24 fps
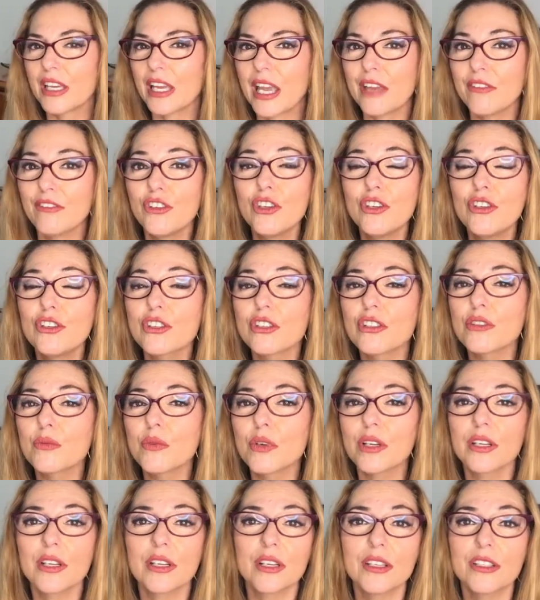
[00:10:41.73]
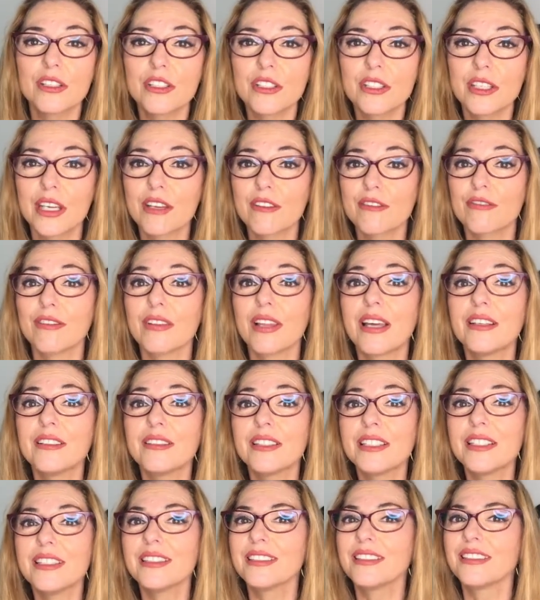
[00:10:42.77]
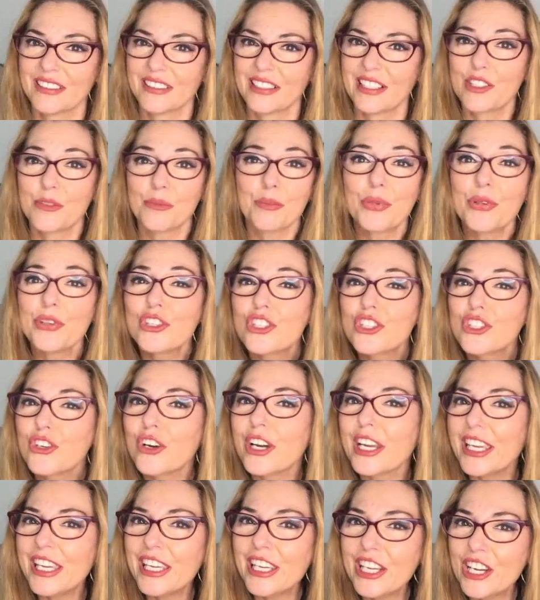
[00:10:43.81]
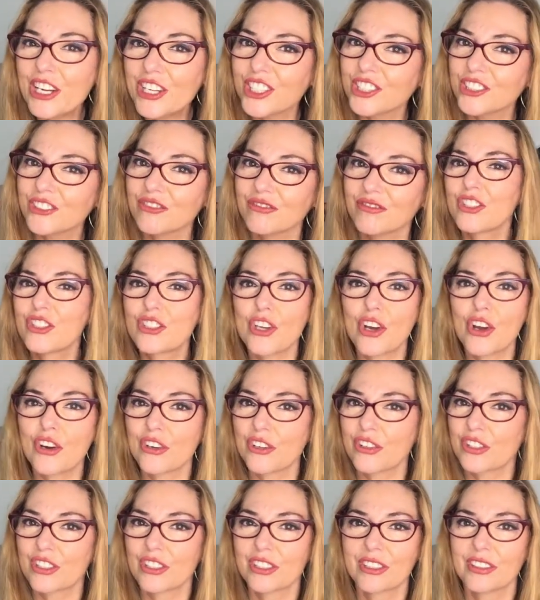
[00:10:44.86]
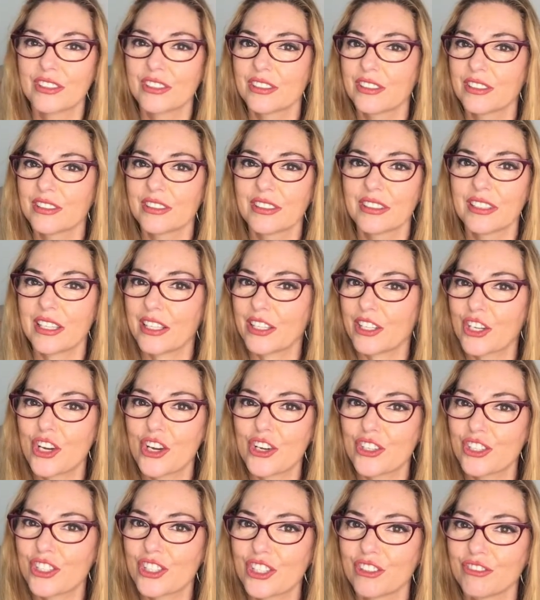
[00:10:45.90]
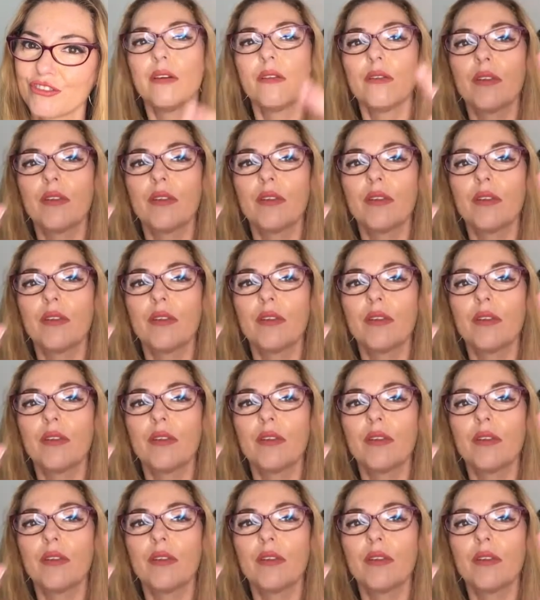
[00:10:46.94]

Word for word: If you just want a coach to get flattery and to boost your ego, don't get a coach.